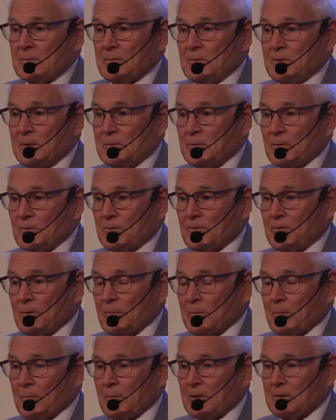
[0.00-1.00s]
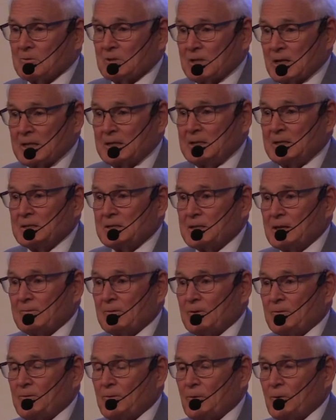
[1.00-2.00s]
people from, it was
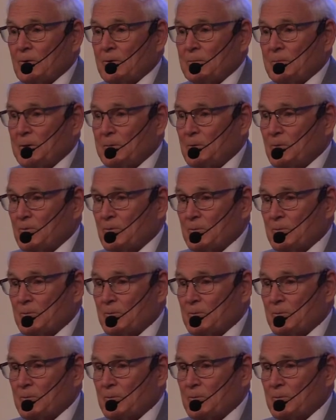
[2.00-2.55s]
1974, and people